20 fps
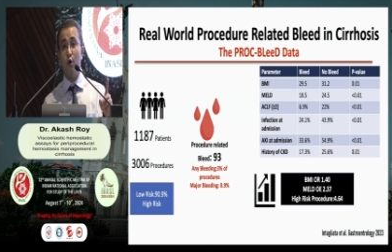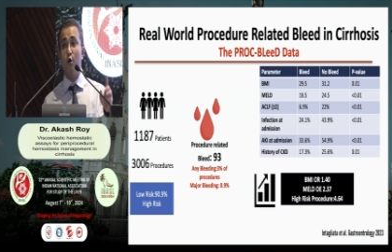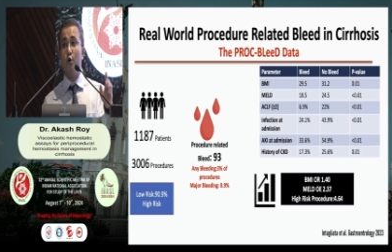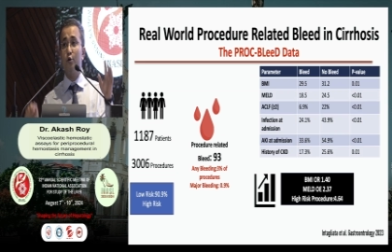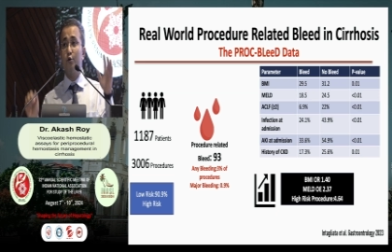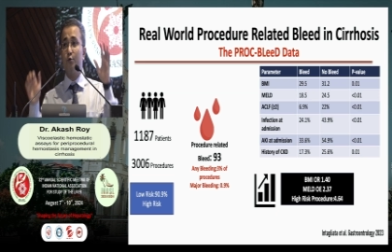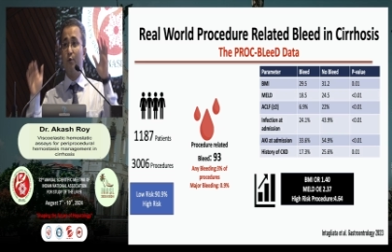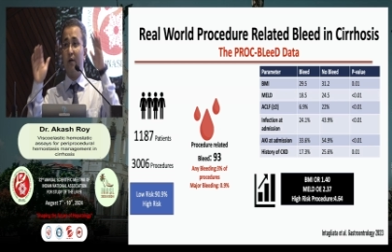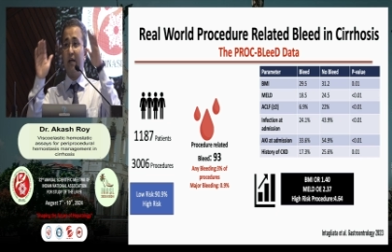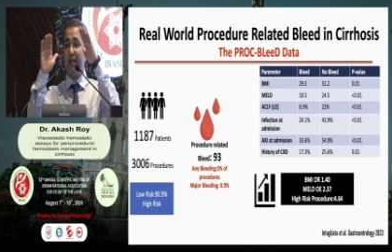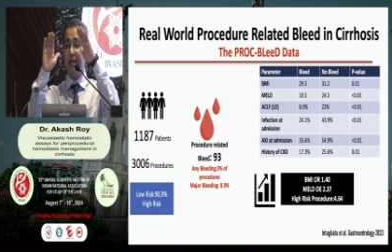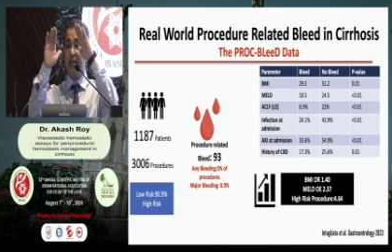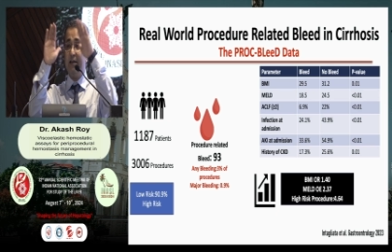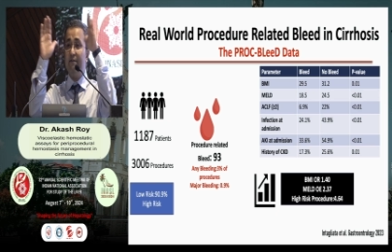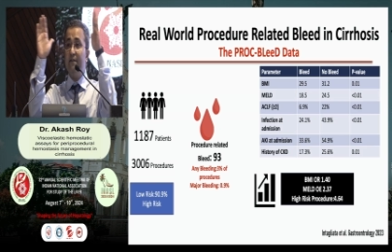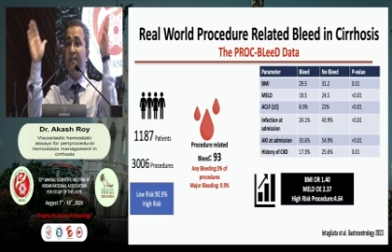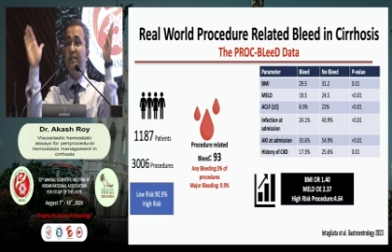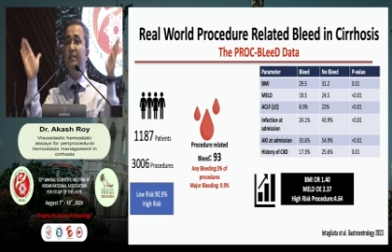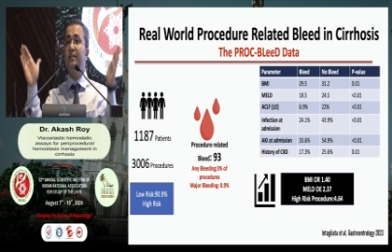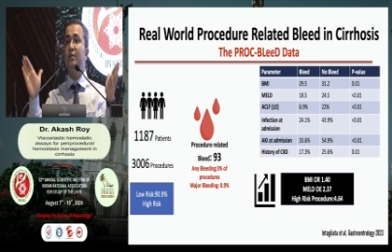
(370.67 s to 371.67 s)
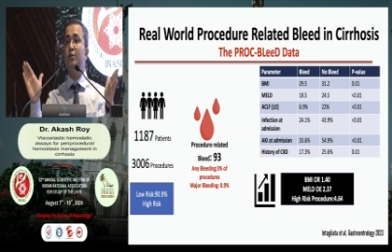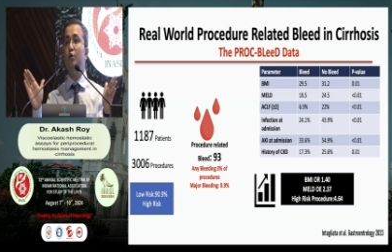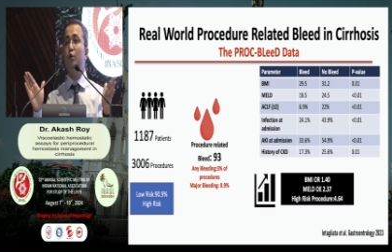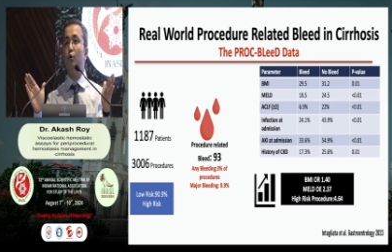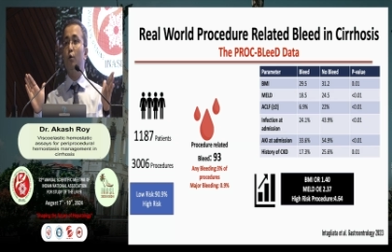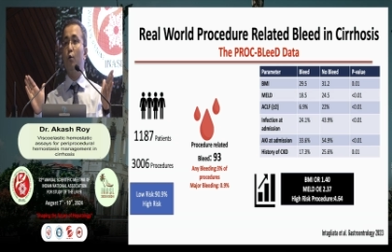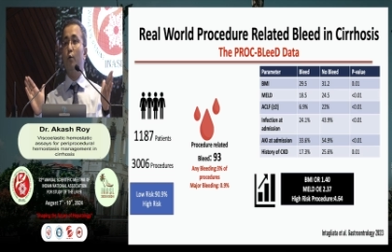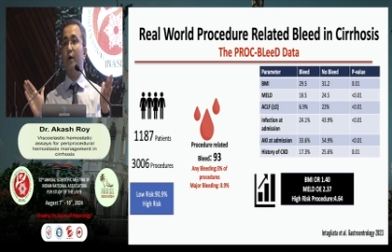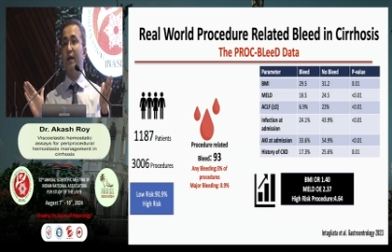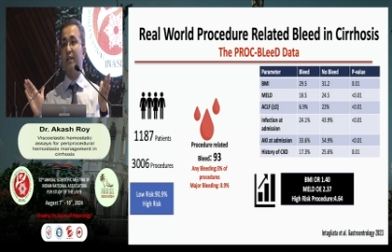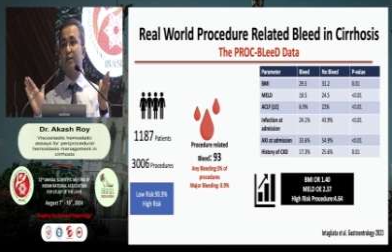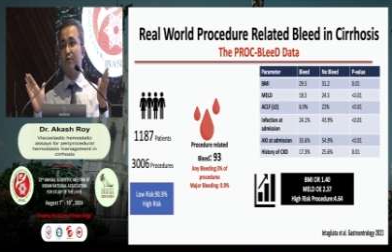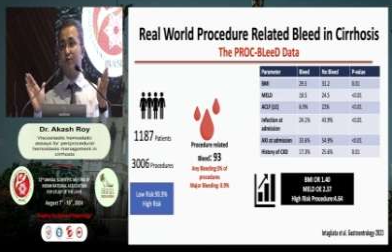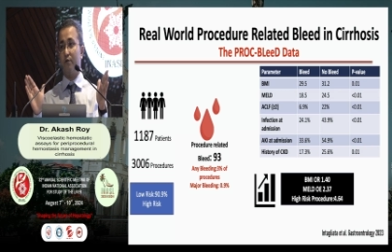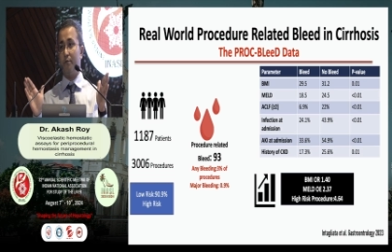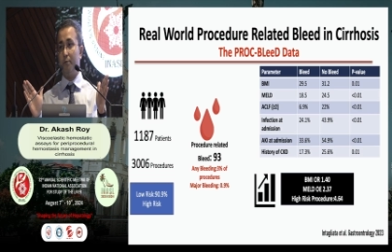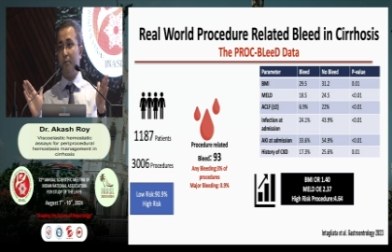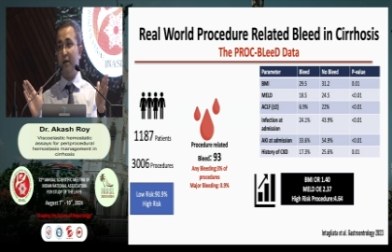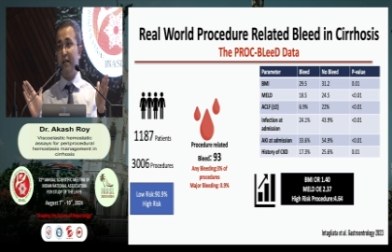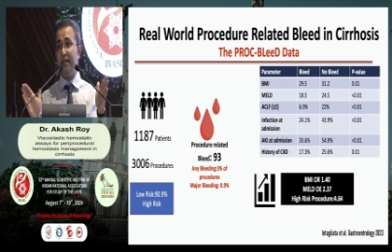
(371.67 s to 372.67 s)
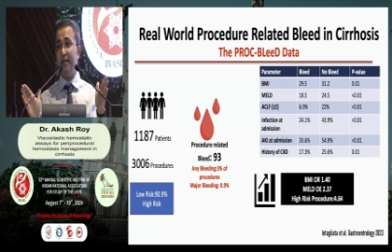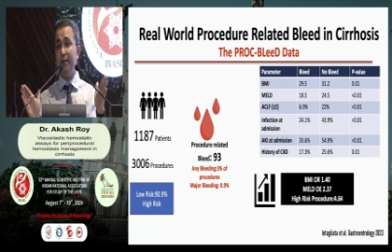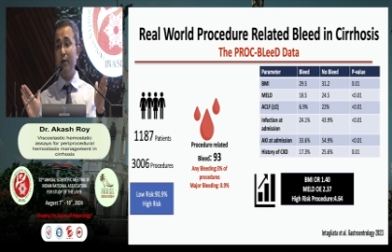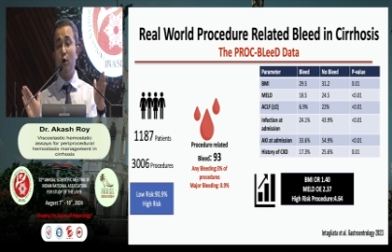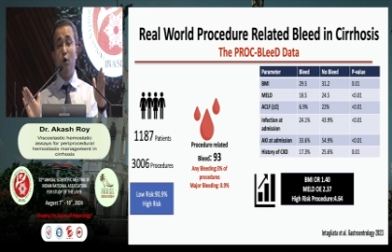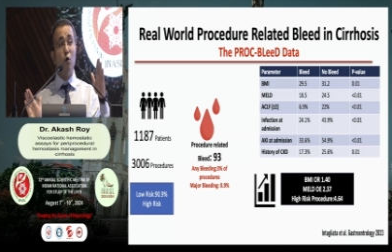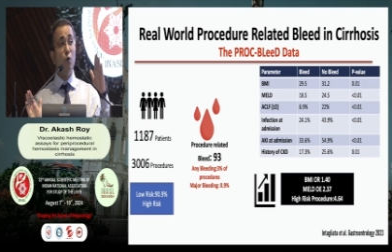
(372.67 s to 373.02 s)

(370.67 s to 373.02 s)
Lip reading: So given this low rates of bleed,